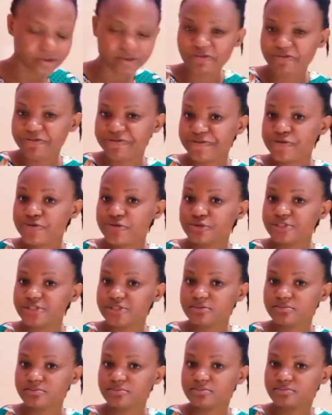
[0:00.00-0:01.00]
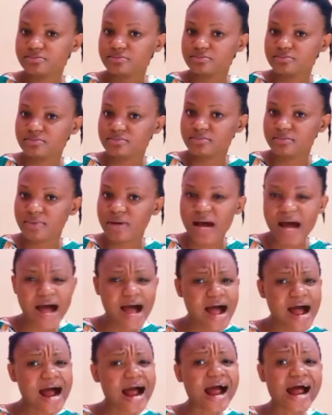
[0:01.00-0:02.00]
food.
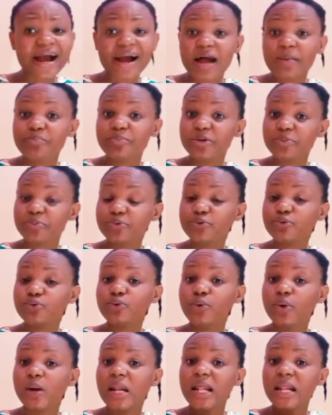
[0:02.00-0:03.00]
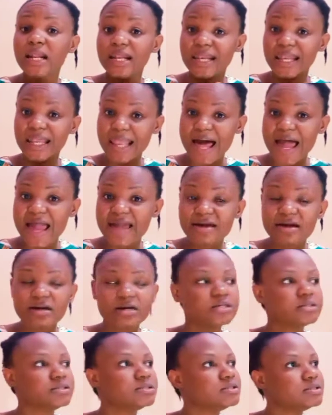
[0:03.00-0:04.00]
Arab people like
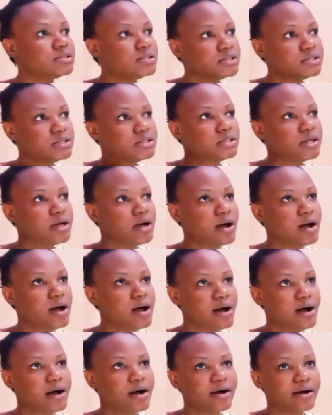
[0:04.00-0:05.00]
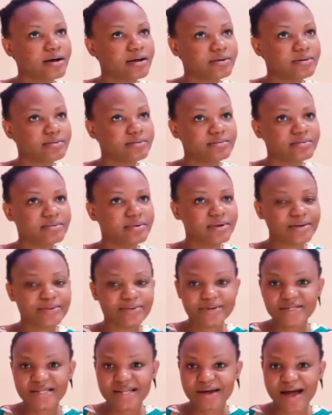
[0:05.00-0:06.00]
how
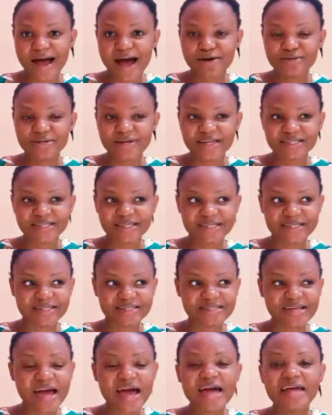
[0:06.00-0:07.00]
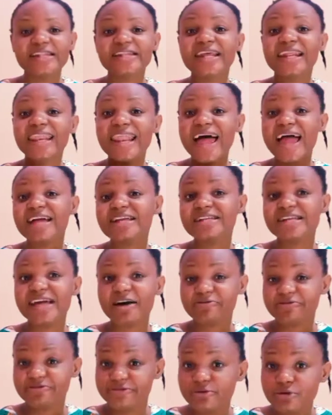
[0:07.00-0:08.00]
do I say this? They like their
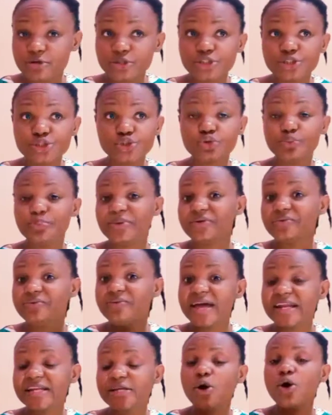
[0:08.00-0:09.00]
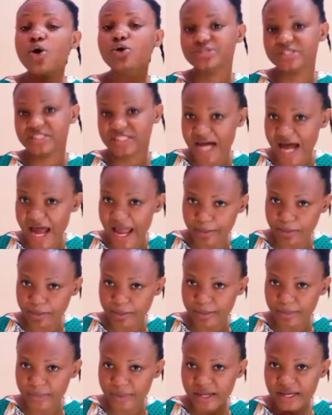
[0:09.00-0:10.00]
food to be ready on
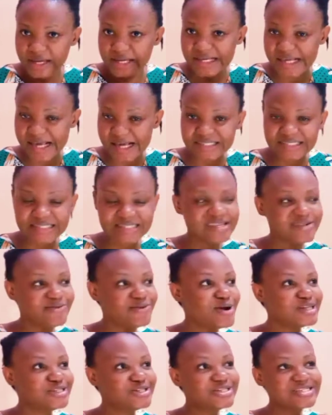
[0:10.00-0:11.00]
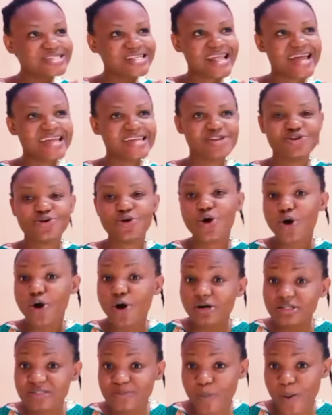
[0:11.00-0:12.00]
time. Yes, they were just like your
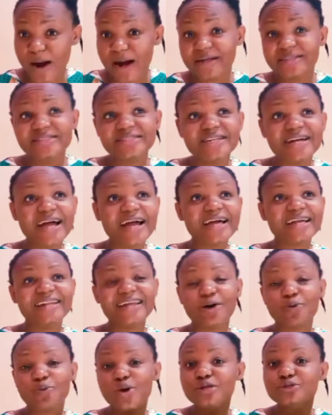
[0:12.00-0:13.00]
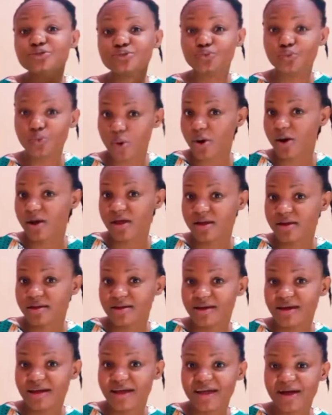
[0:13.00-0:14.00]
husband that went to work,
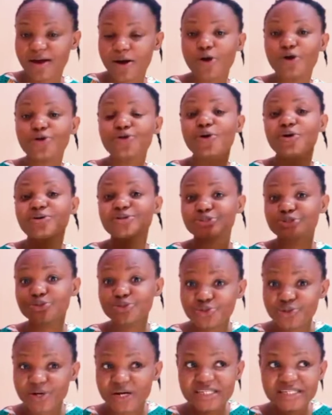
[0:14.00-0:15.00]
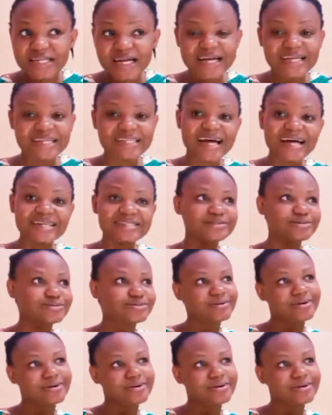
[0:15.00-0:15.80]
or your children that